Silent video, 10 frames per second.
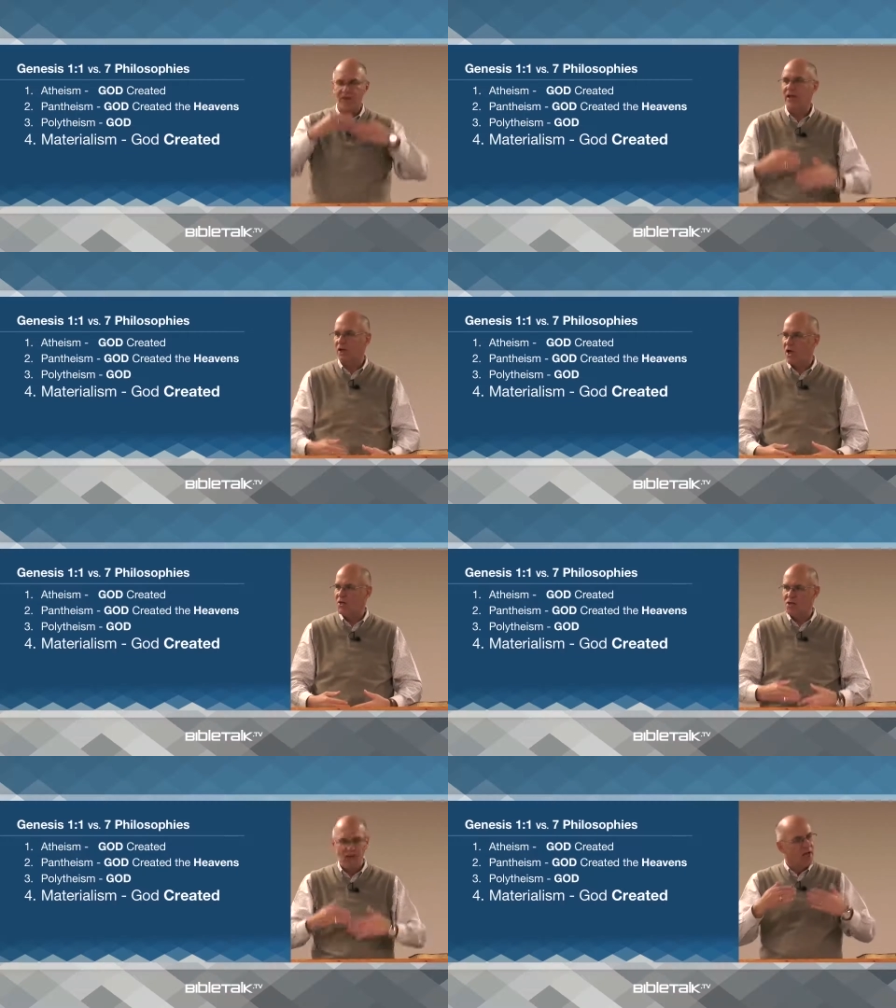that
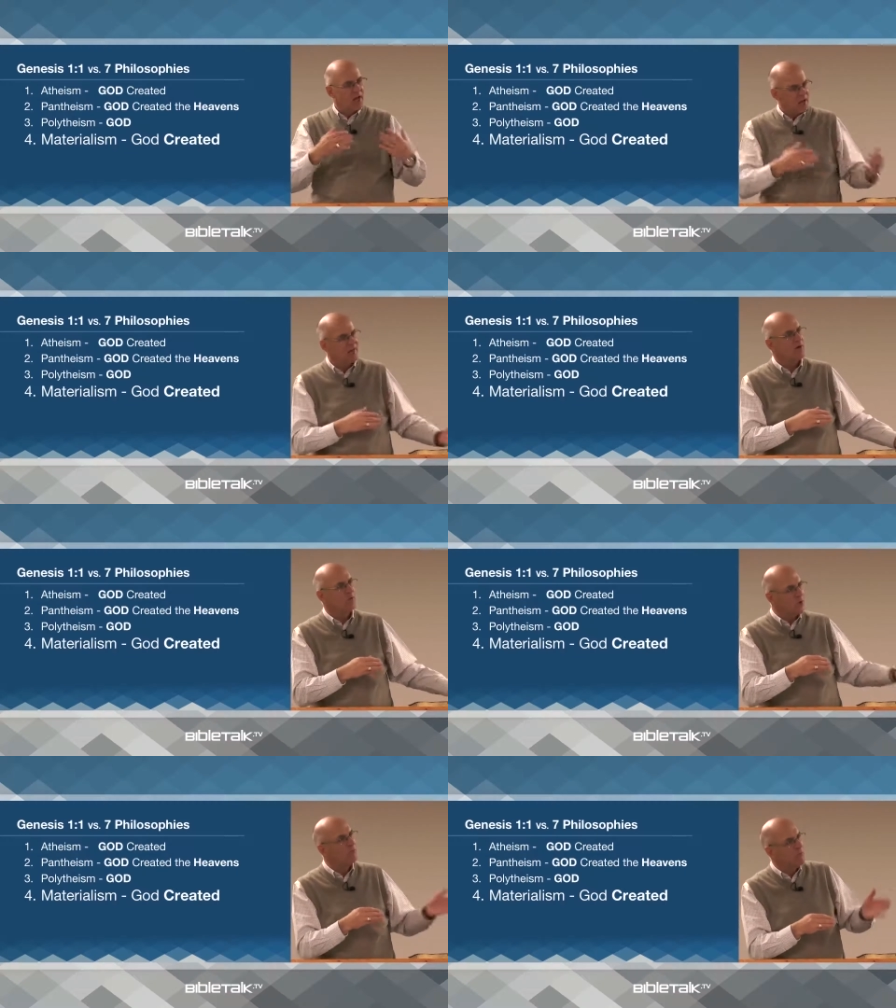logic, and then
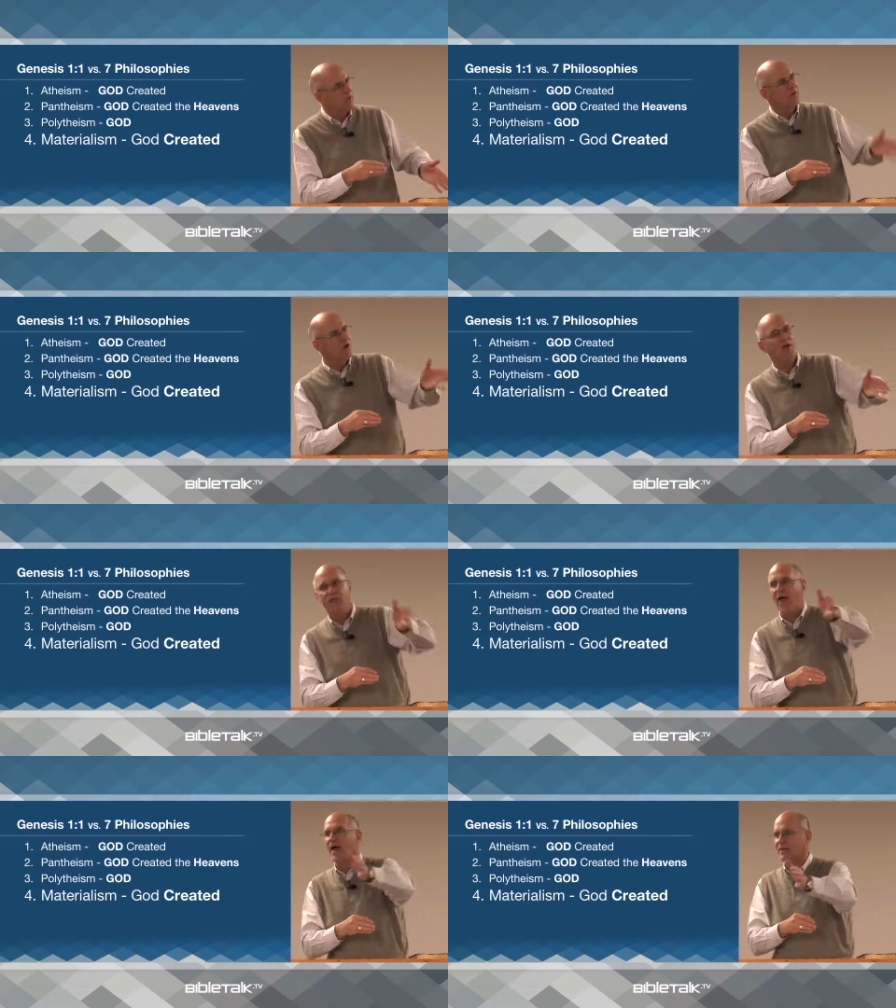we'll build
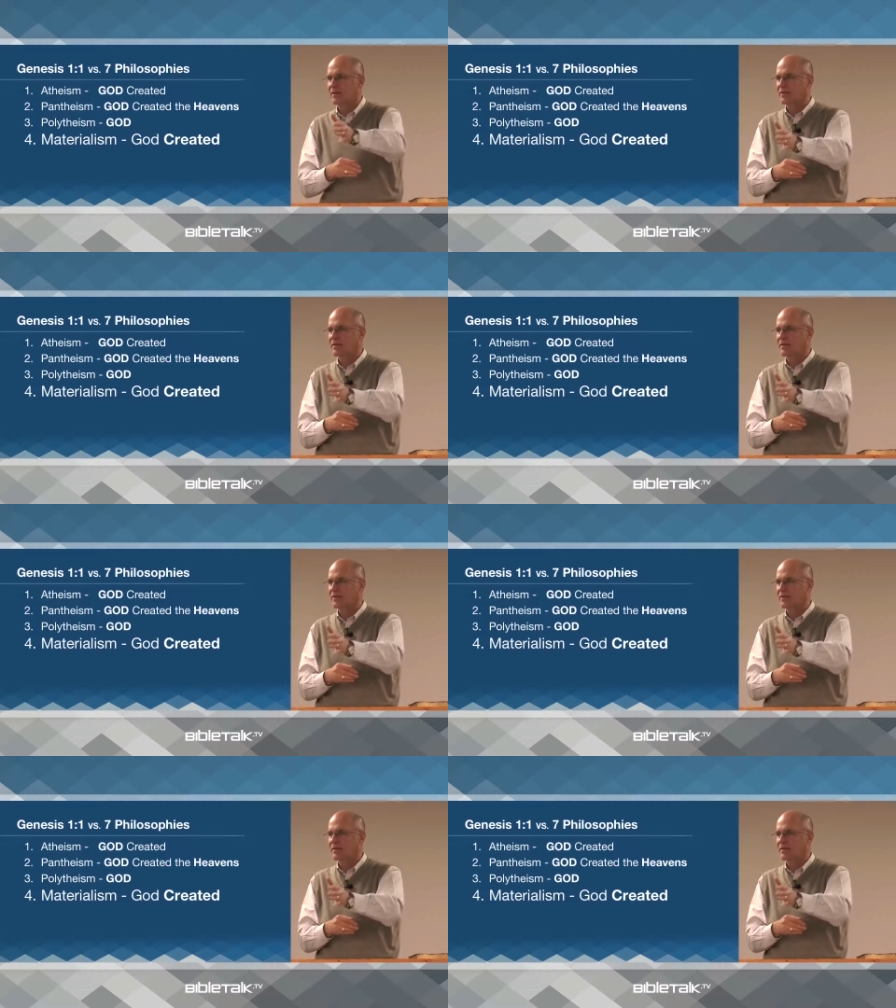on that.